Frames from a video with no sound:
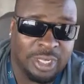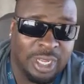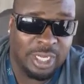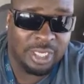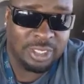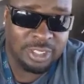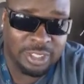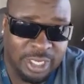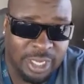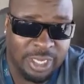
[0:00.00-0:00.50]

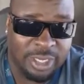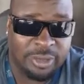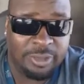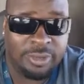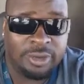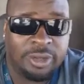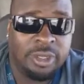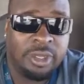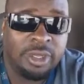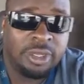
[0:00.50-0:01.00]
like I said.
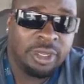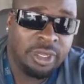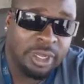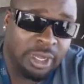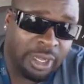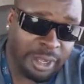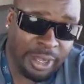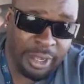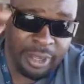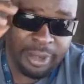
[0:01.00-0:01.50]

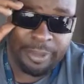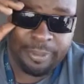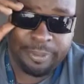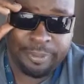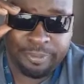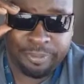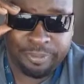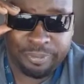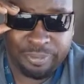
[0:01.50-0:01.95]
Um,